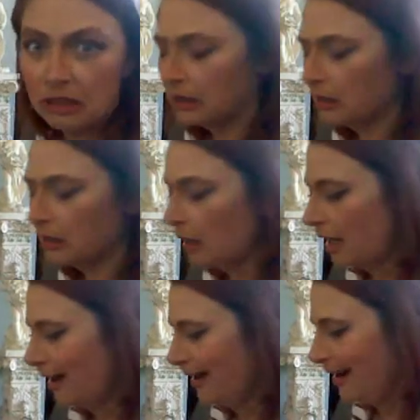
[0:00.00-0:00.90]

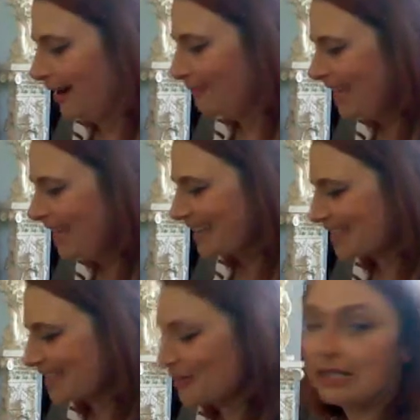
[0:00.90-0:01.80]
And
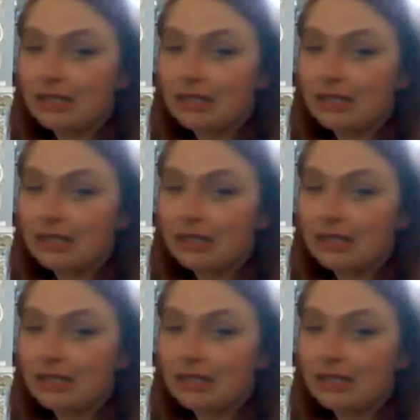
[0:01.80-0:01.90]
so it's like,